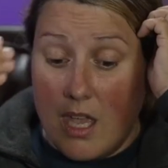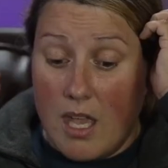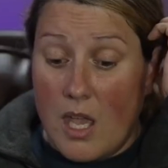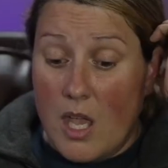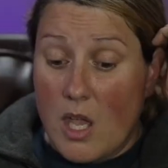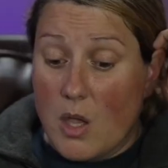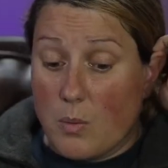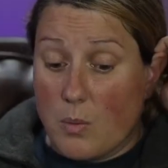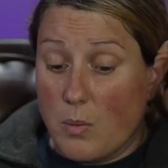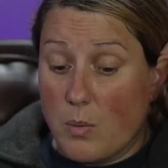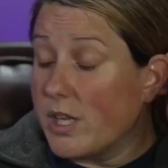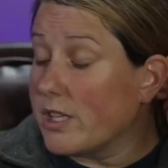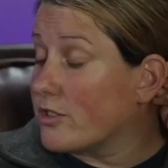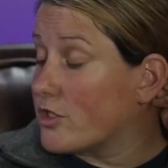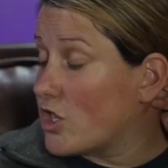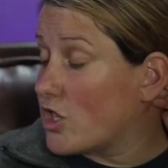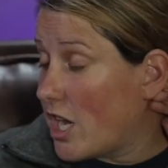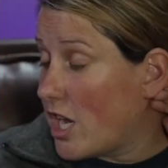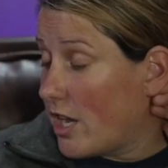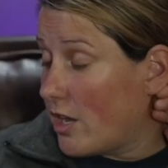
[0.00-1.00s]

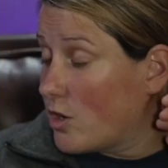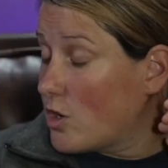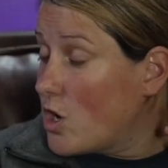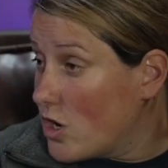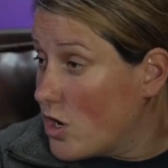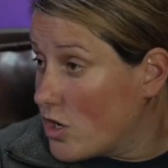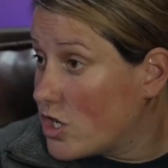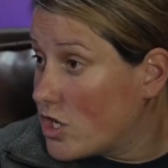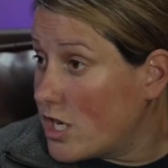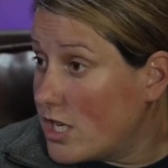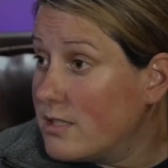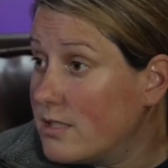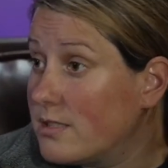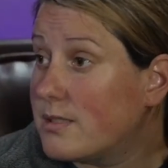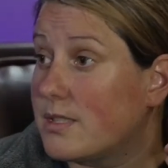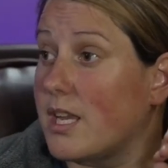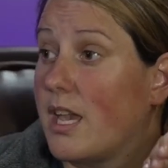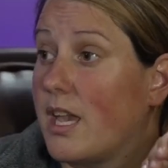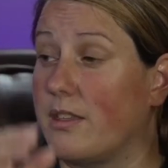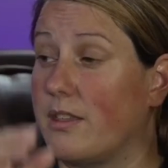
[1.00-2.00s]
Wheelchair cushions,
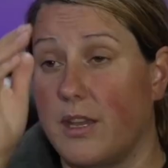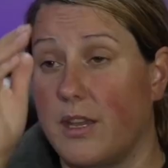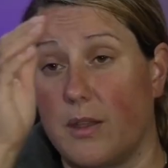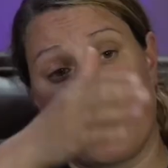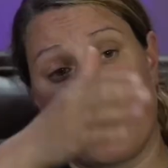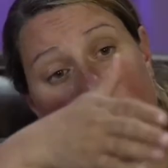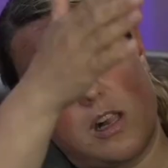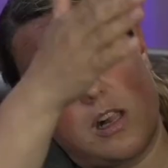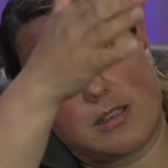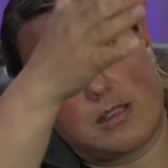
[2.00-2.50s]
they were all